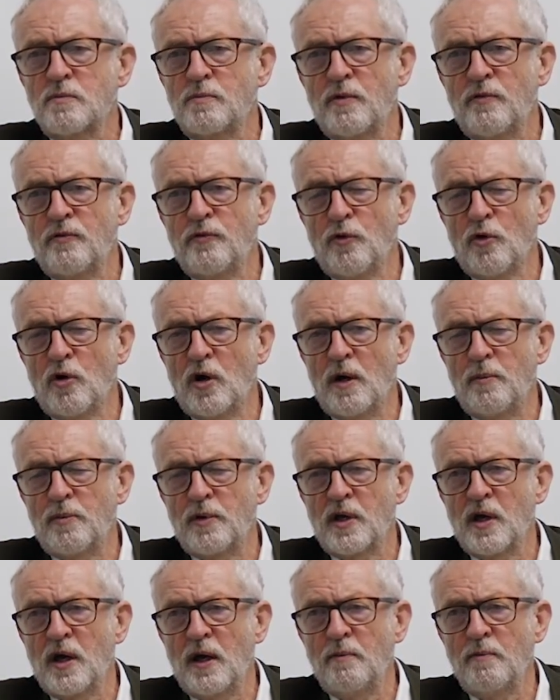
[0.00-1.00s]
before I
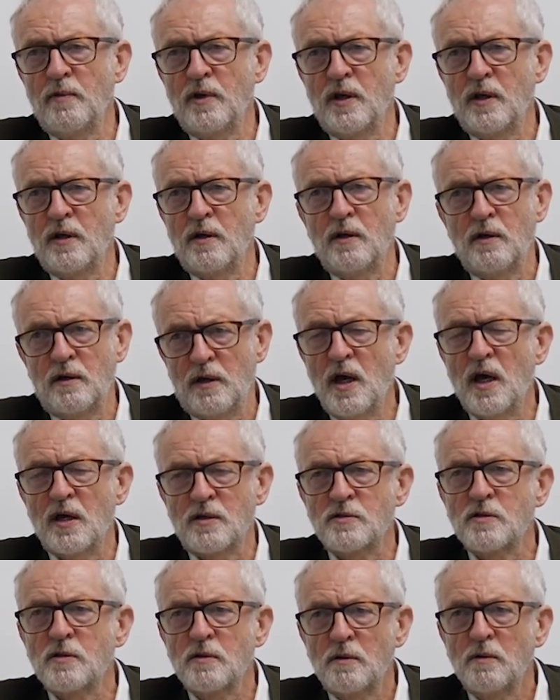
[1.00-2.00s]
became leader?
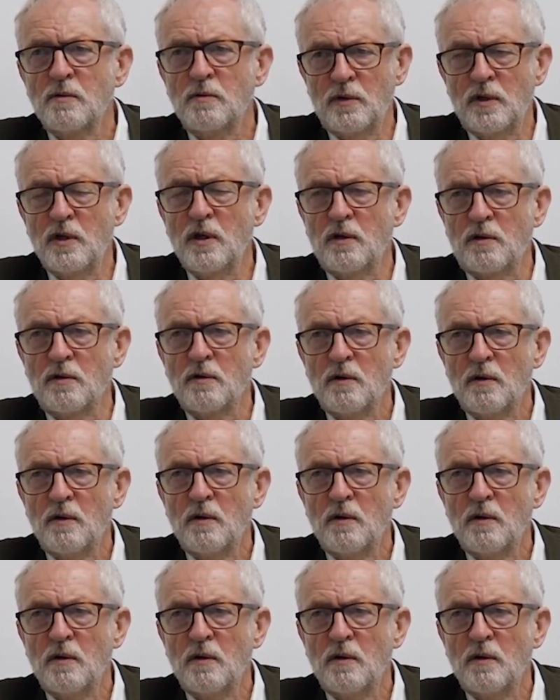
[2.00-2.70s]
Yes, we did.